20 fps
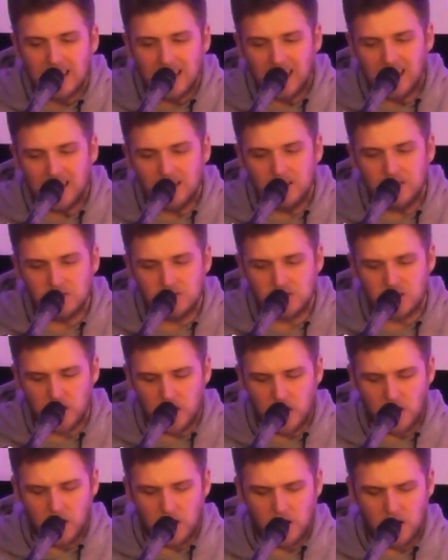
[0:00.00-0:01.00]
in
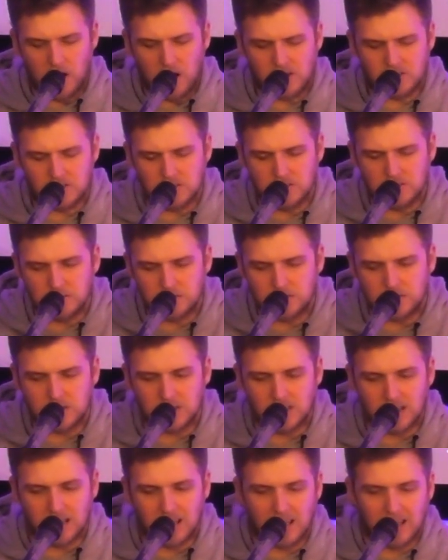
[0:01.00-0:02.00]
jars of
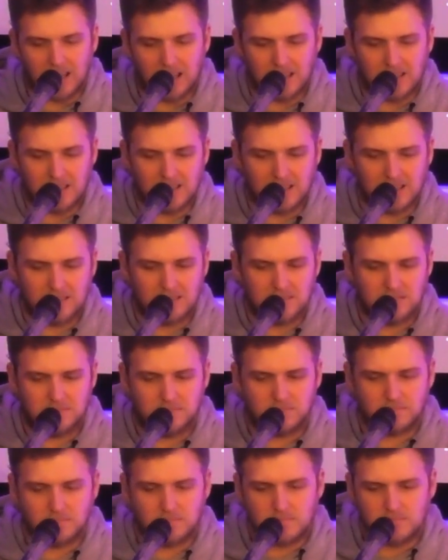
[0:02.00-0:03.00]
clay.
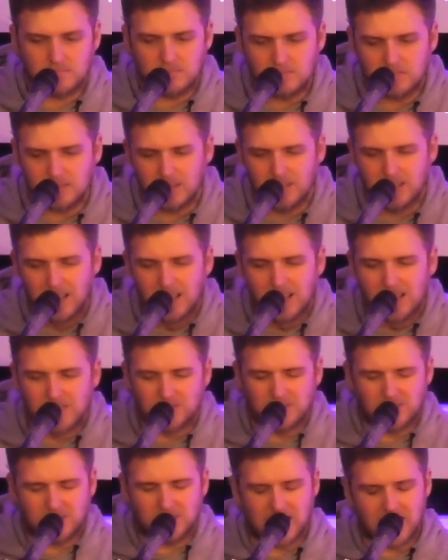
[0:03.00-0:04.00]
So
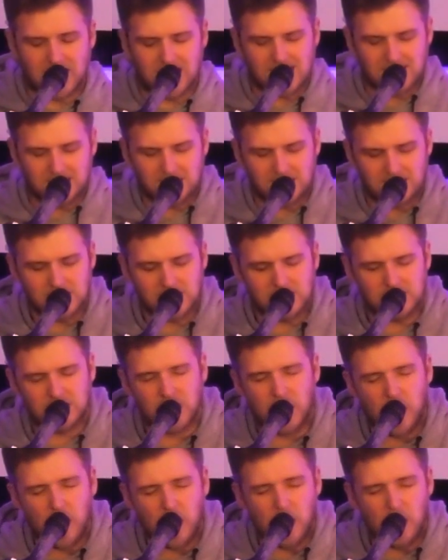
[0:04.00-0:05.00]
take this
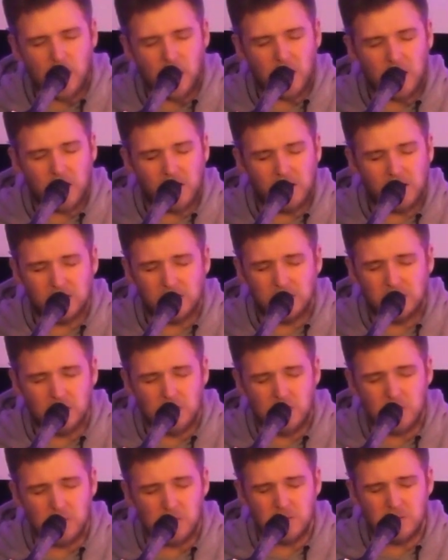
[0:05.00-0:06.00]
heart,
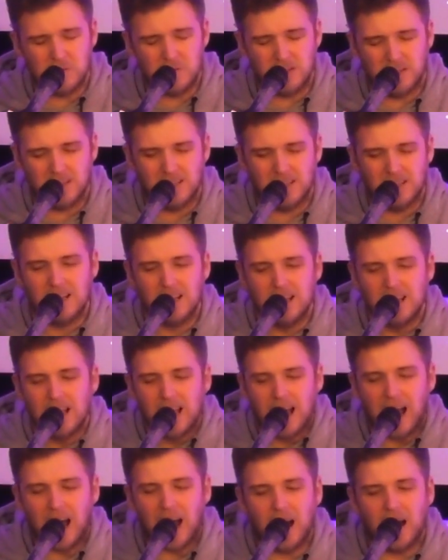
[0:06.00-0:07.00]
Lord,
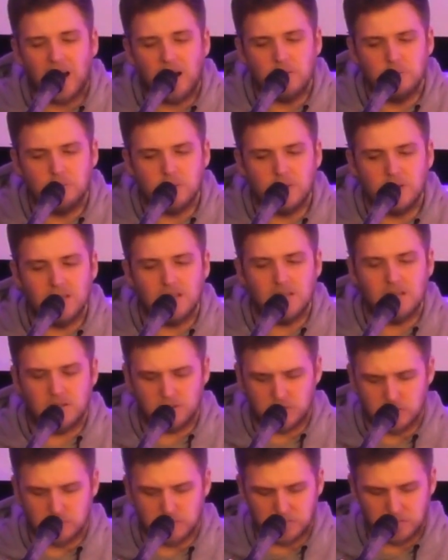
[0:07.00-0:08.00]
I'll be
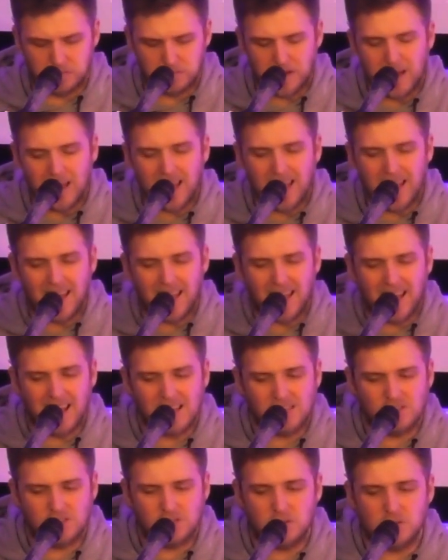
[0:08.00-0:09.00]
your
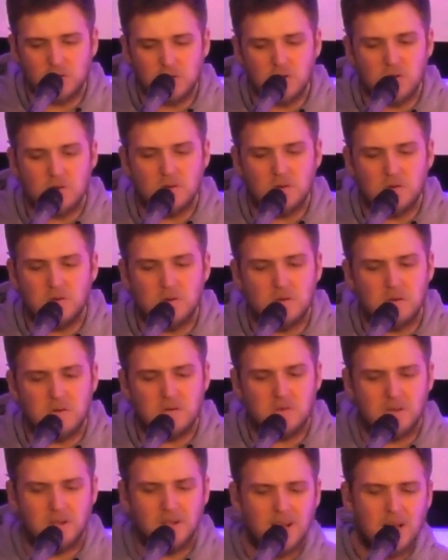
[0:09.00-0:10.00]
vessel,
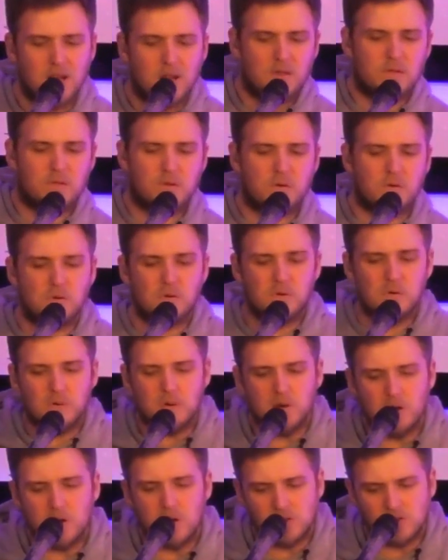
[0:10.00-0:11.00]
the
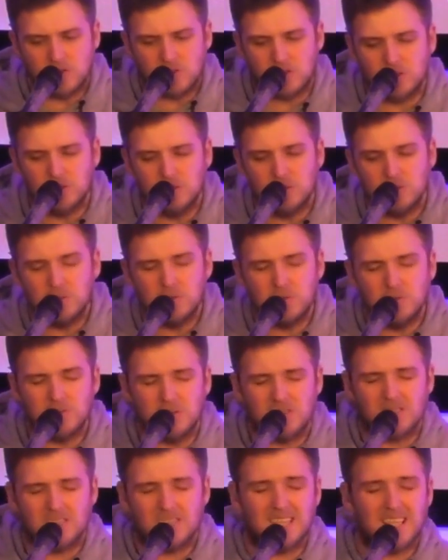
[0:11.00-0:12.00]
world to
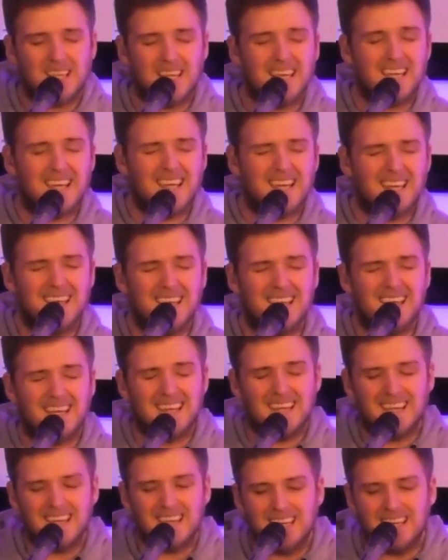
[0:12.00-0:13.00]

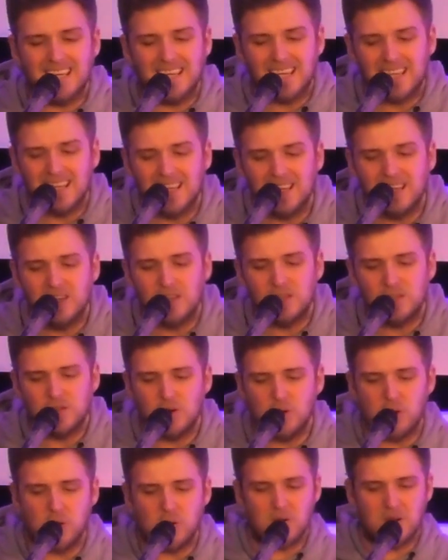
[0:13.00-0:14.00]
see
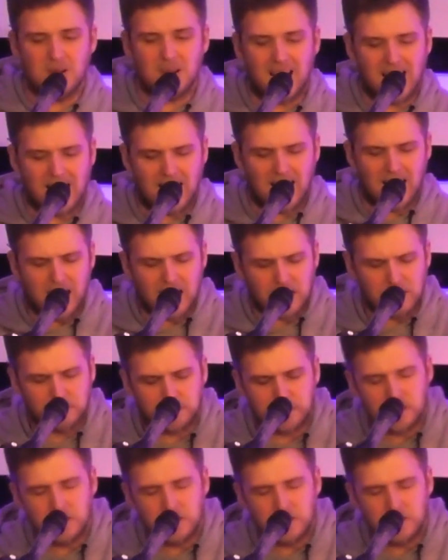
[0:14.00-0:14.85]
your life